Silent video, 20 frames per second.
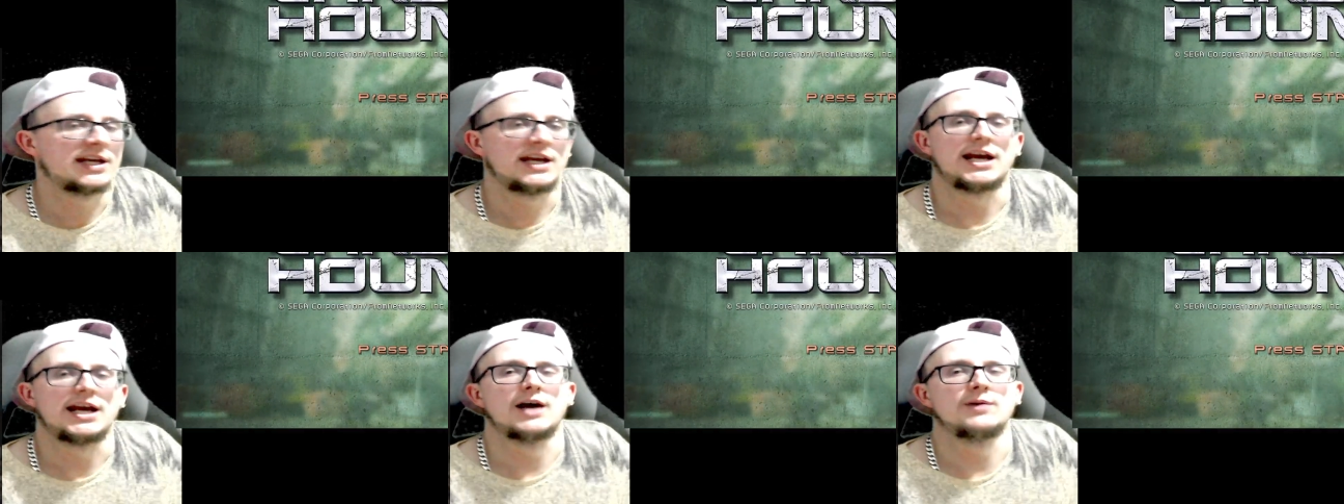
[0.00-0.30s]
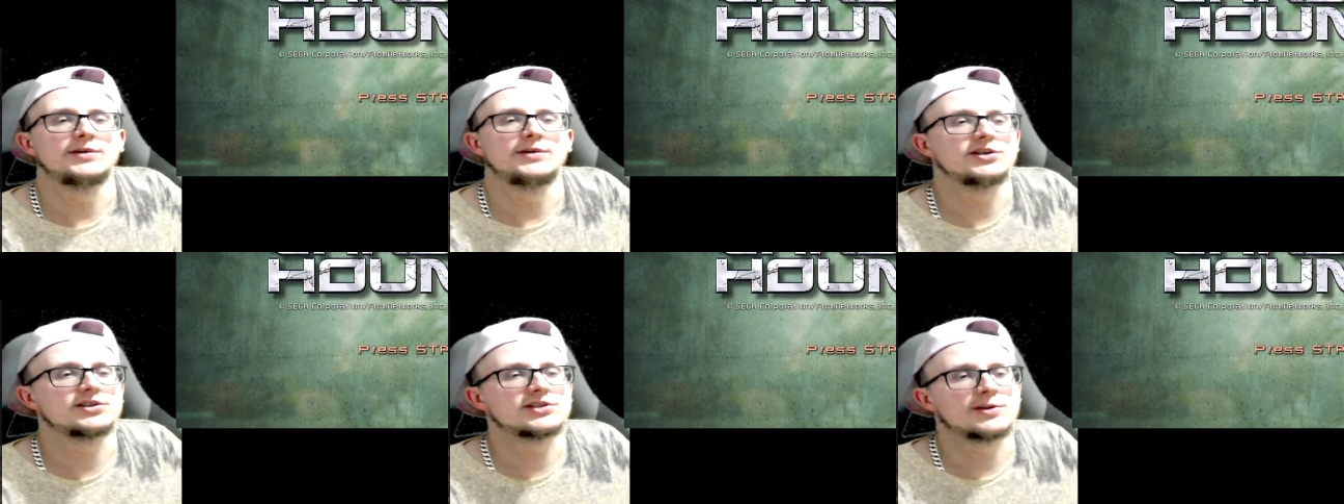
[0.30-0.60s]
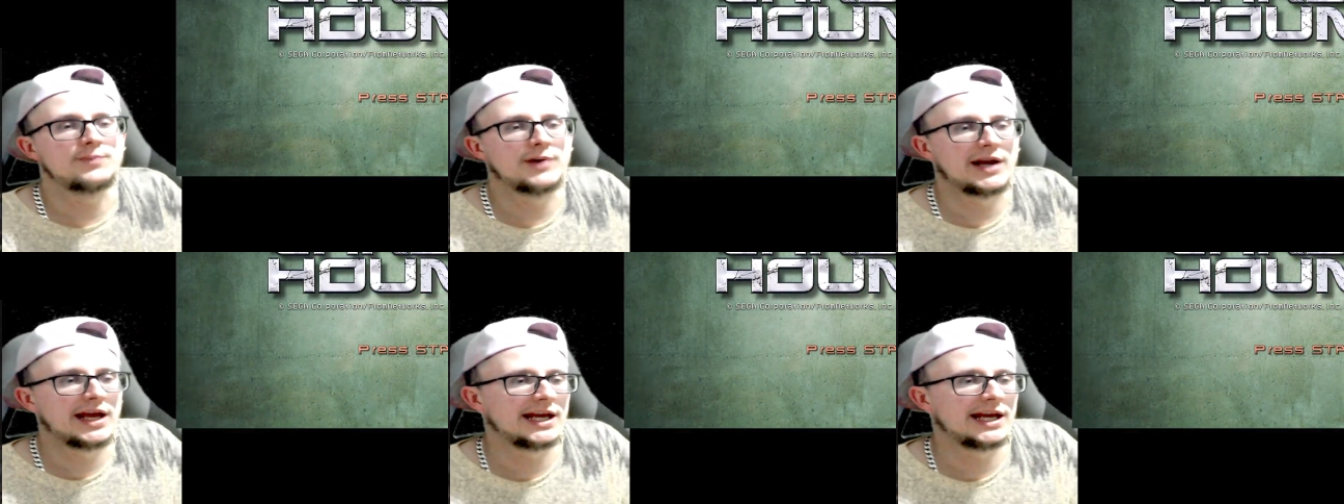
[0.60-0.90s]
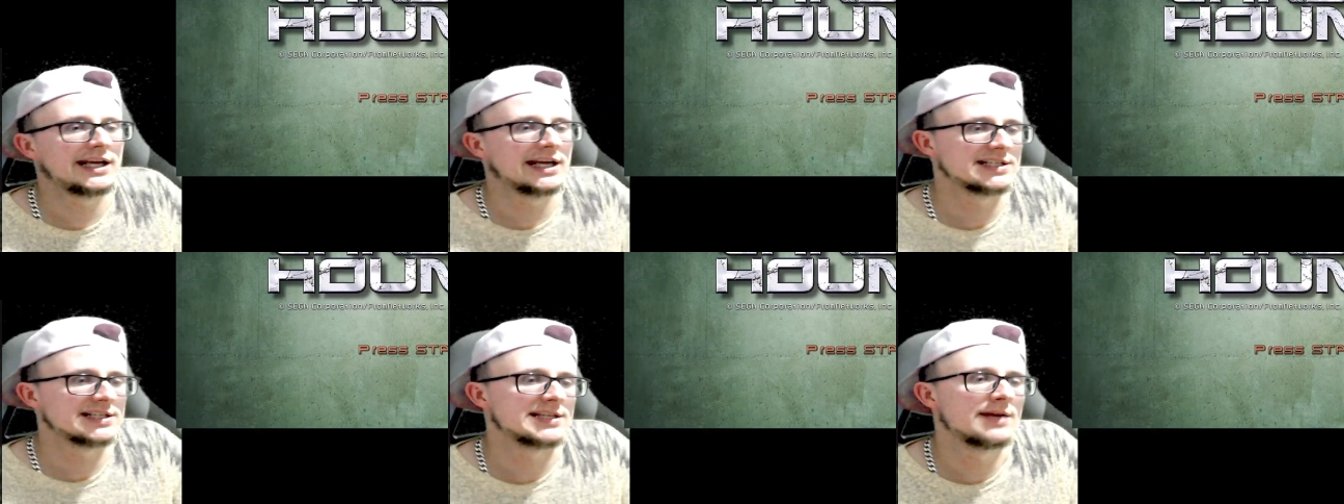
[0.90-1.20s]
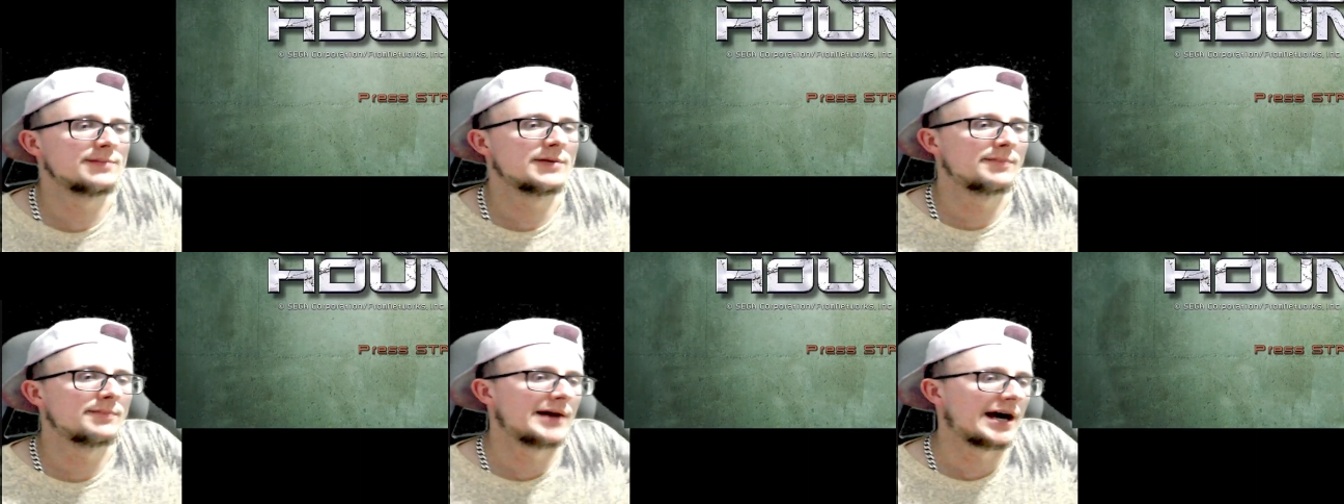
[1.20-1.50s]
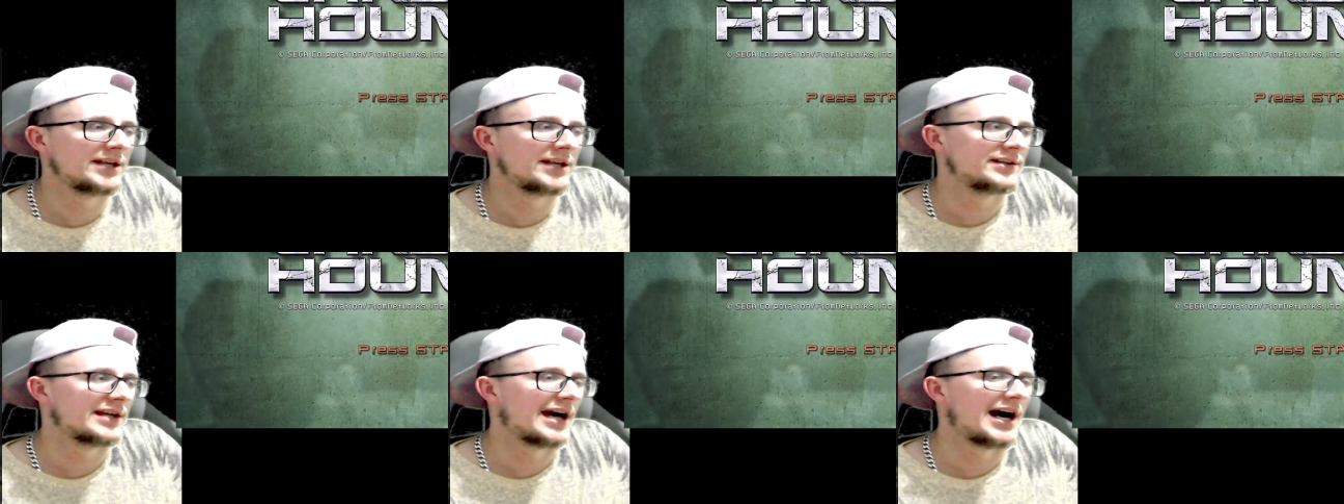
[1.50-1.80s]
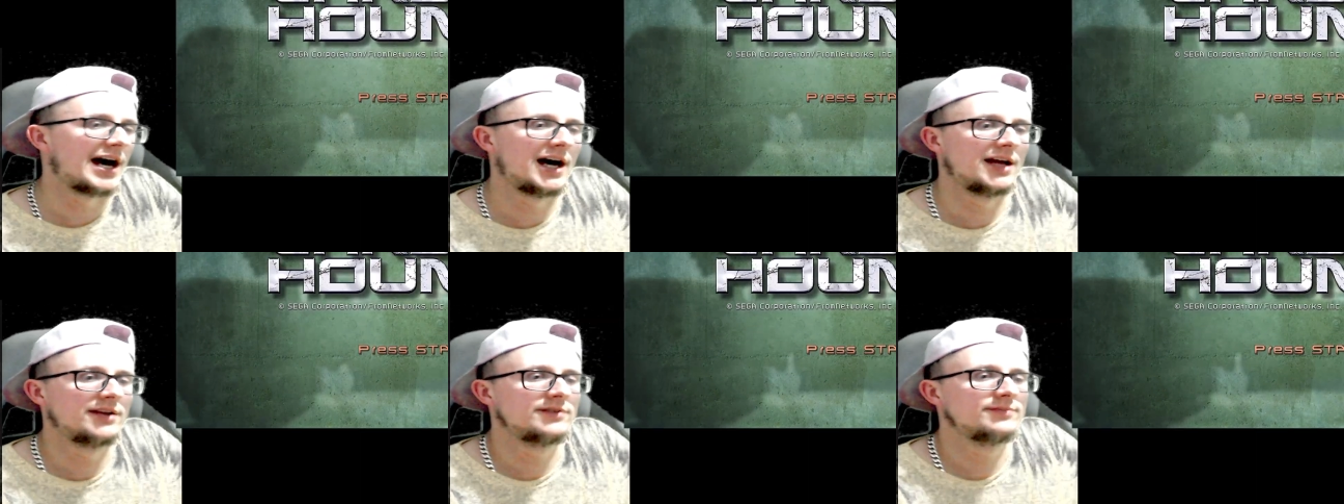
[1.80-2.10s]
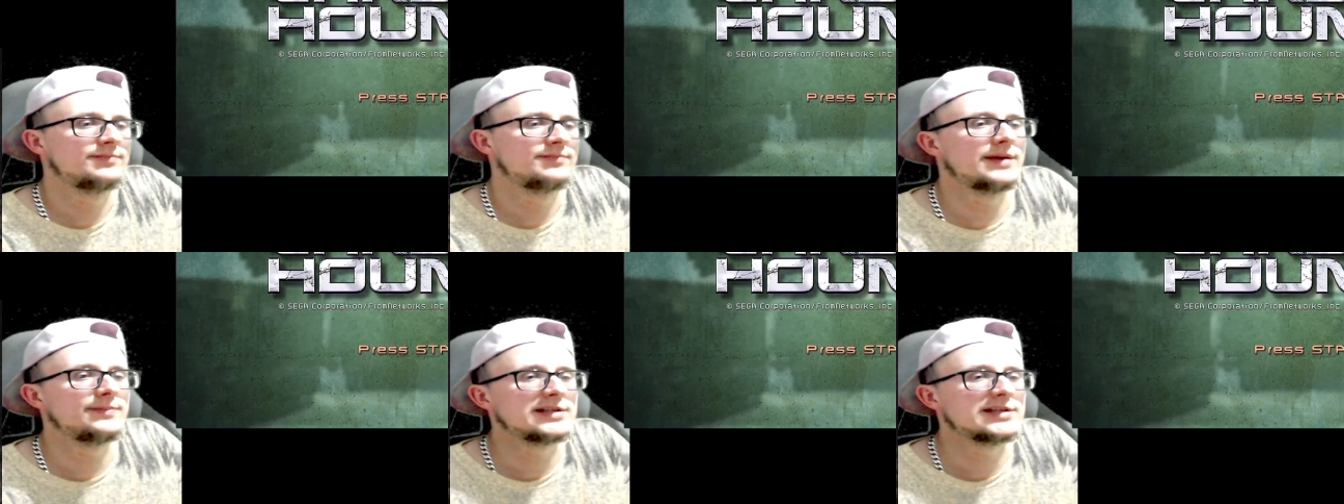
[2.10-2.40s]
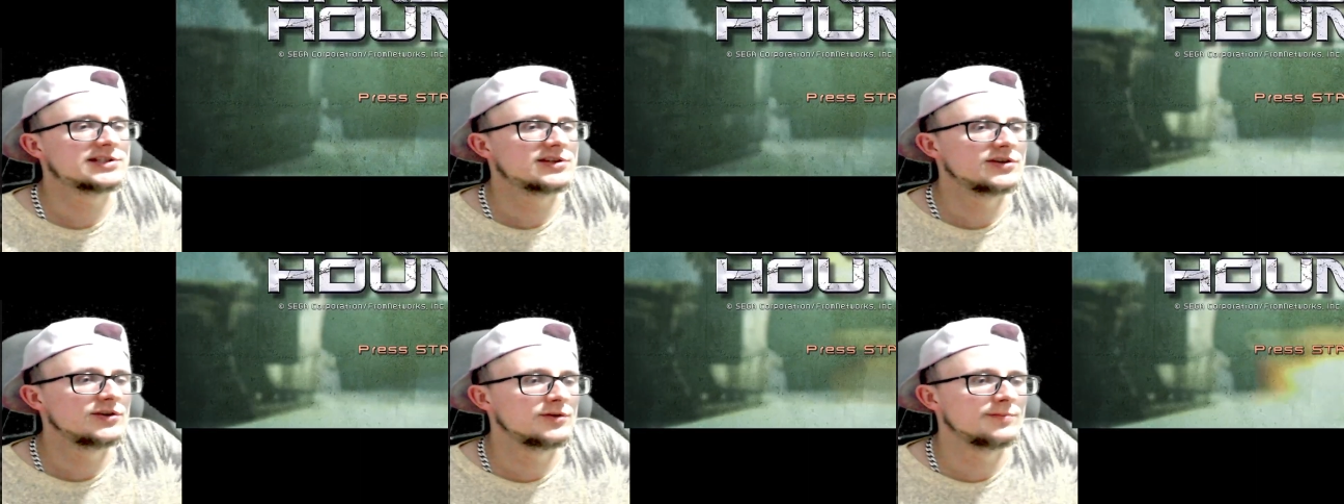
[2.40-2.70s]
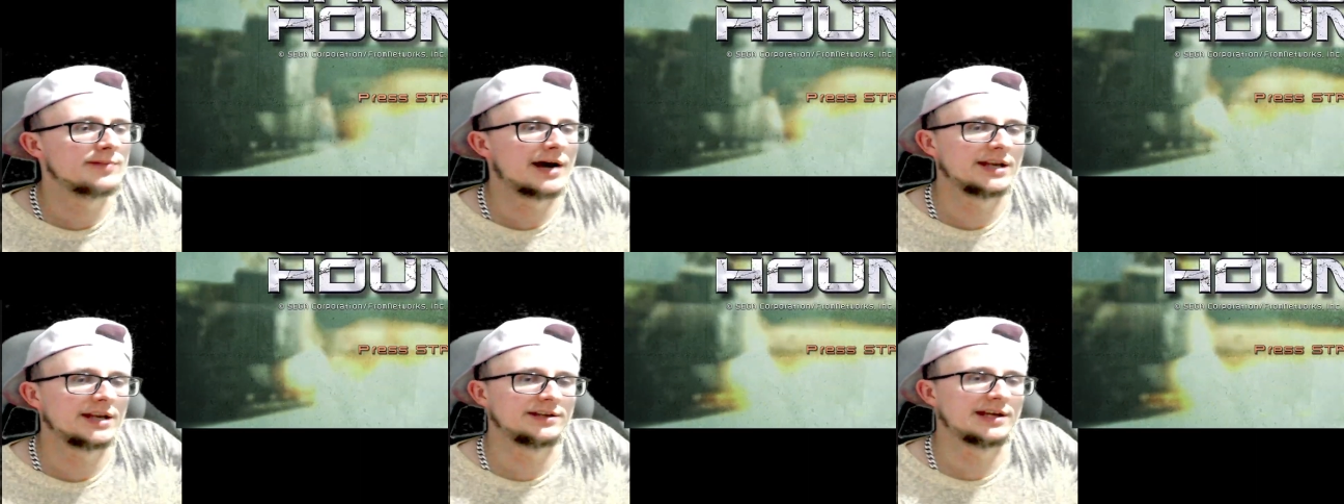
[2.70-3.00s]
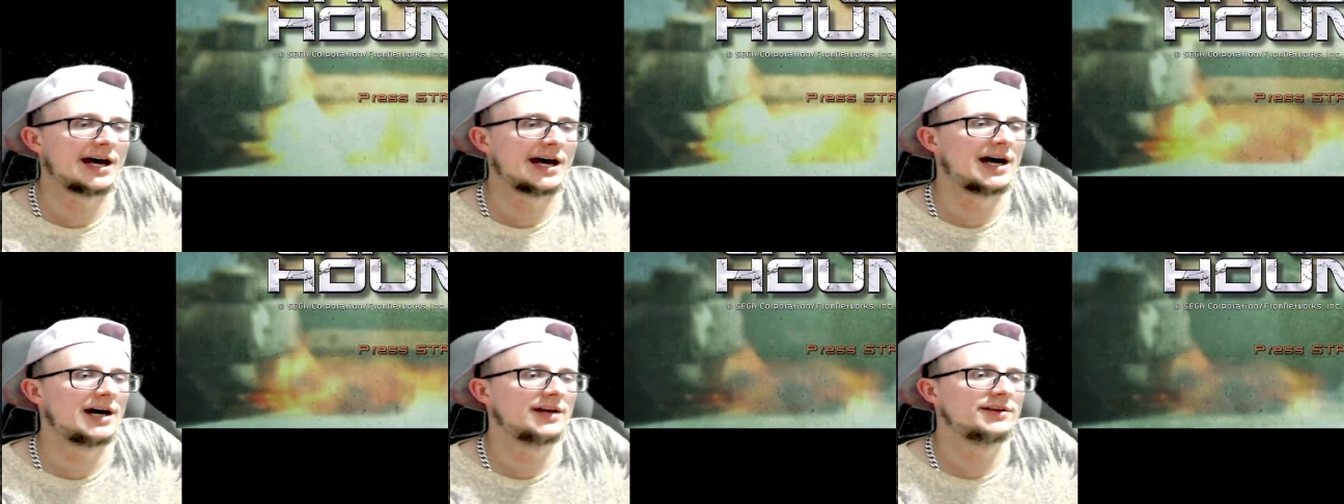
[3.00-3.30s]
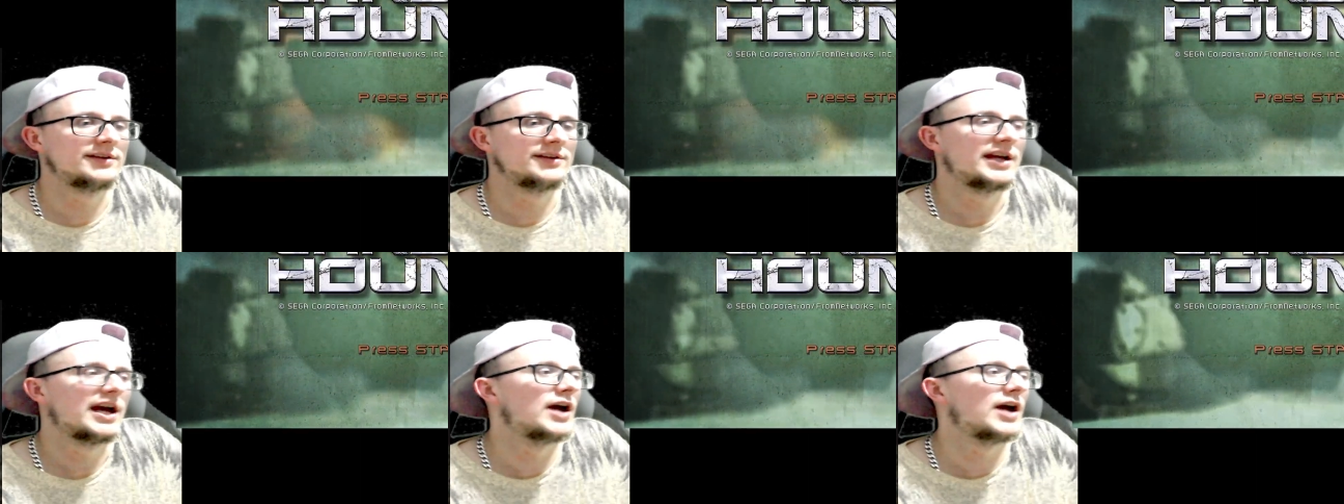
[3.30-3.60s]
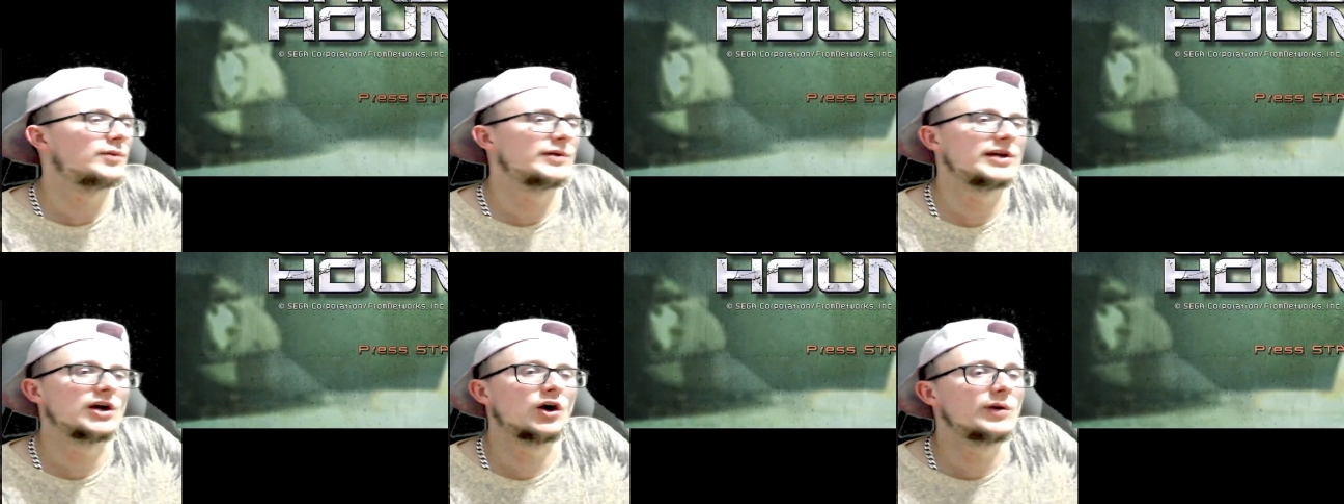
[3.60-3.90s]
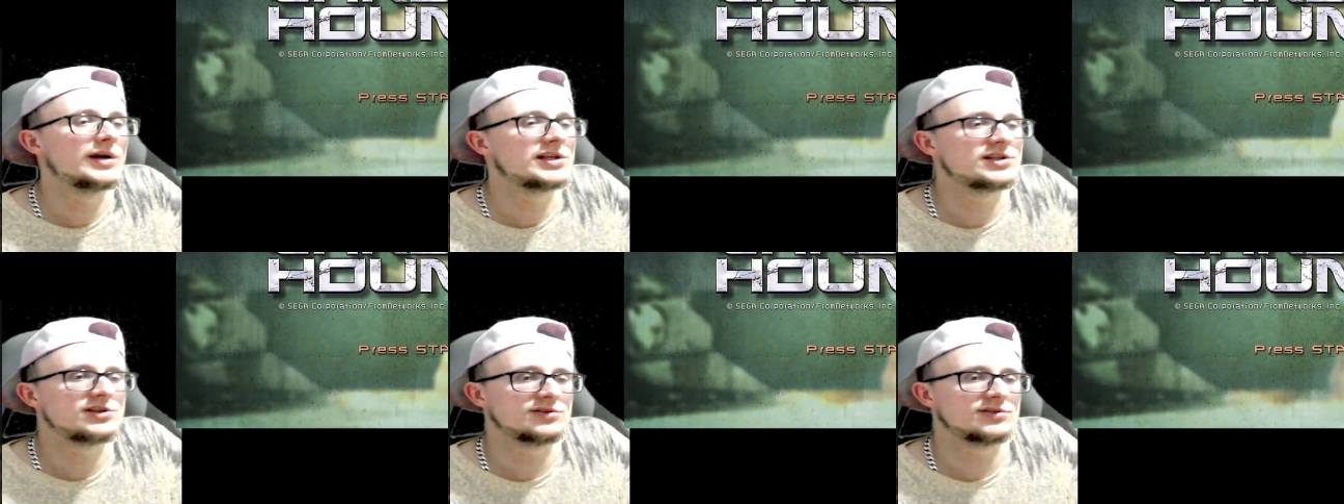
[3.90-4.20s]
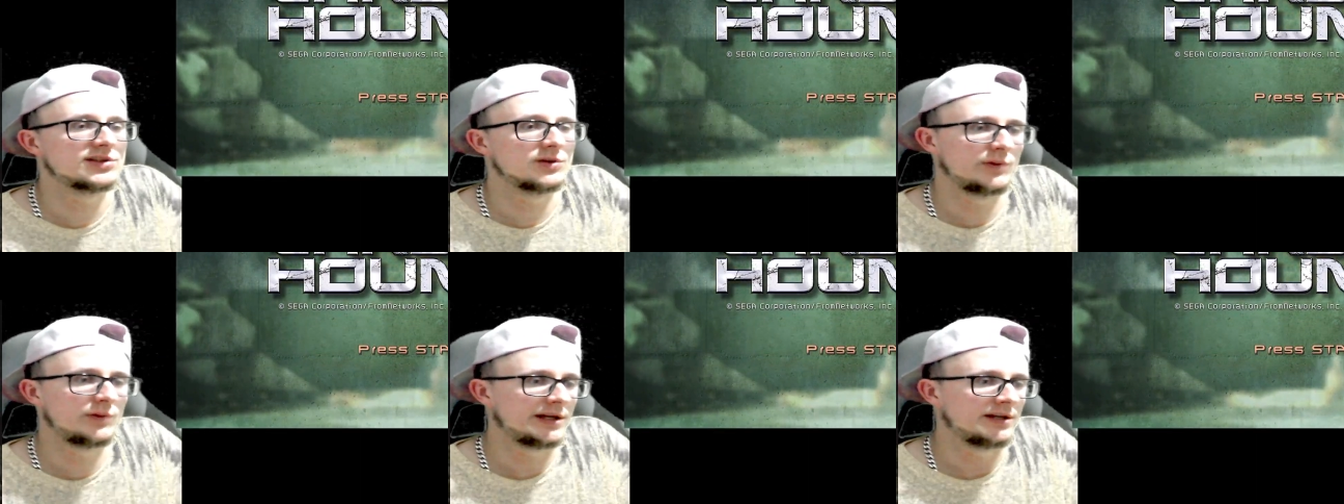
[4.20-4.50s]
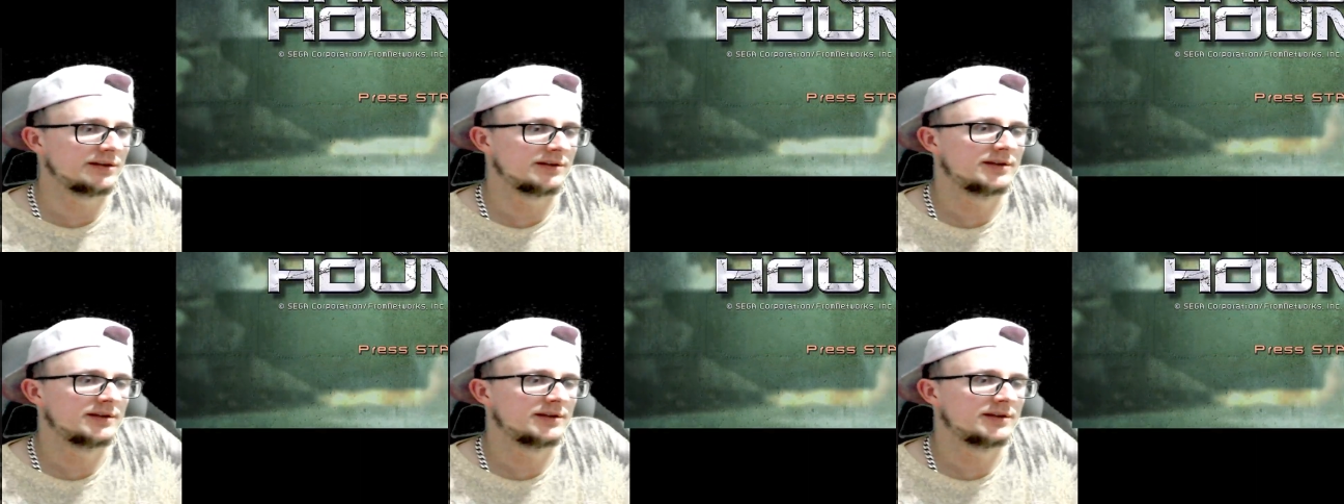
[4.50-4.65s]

and we used to play against them a man down, maybe 2 man down, and we always used to win.